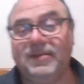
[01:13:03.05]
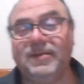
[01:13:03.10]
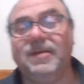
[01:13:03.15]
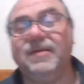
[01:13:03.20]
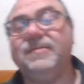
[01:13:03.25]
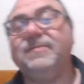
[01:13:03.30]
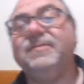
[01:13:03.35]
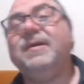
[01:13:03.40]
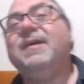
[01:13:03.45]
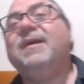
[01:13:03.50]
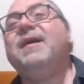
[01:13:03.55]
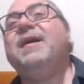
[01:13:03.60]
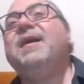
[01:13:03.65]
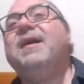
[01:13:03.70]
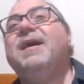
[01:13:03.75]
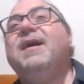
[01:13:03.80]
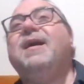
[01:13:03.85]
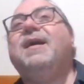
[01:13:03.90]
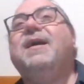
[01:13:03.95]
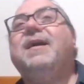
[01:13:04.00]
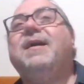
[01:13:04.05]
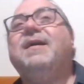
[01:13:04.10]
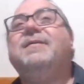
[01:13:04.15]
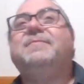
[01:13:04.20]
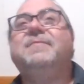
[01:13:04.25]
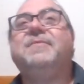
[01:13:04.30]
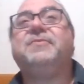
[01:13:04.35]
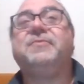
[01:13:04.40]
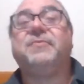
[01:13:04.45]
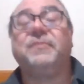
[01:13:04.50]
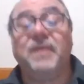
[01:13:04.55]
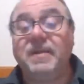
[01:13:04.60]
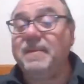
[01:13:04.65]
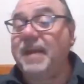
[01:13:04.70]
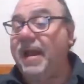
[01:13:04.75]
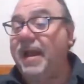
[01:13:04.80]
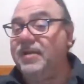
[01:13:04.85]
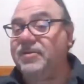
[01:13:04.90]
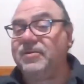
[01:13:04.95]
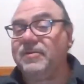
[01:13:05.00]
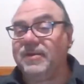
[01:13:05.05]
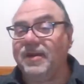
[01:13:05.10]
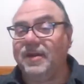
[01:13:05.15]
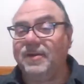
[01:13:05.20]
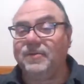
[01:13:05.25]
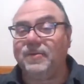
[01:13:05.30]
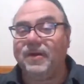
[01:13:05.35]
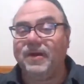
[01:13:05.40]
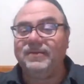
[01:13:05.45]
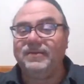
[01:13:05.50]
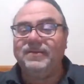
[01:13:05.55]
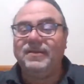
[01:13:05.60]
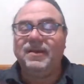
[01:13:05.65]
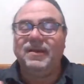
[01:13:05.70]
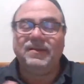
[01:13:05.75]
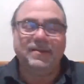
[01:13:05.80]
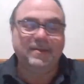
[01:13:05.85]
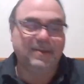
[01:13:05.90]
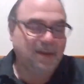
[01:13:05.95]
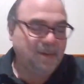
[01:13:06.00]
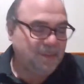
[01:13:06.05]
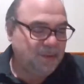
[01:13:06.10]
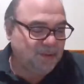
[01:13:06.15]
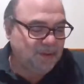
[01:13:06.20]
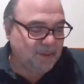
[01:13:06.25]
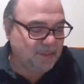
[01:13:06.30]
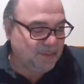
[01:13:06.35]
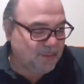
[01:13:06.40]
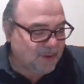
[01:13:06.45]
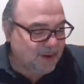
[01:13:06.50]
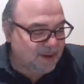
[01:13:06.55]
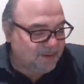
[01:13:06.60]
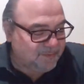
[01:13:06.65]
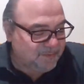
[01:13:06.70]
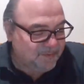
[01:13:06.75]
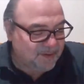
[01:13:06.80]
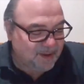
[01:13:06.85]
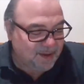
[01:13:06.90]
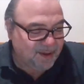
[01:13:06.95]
So 3 matches I won in the WWF,